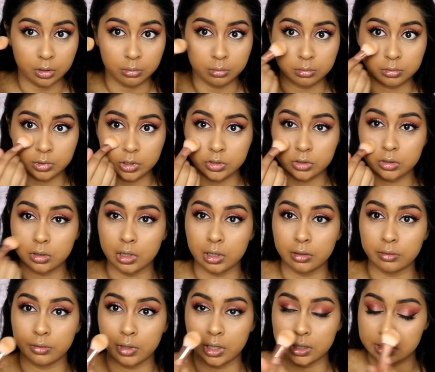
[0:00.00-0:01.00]
brush the
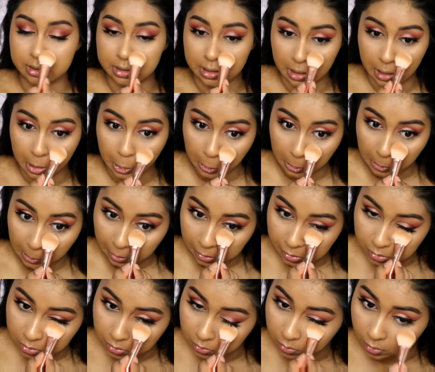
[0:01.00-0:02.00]
rest
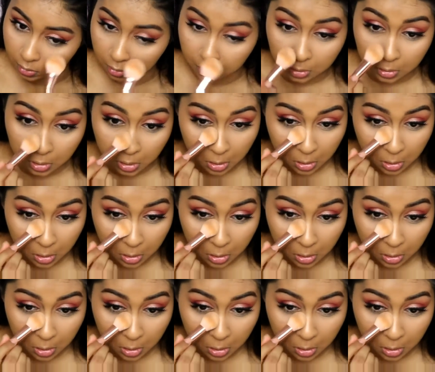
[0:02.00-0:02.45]
later on.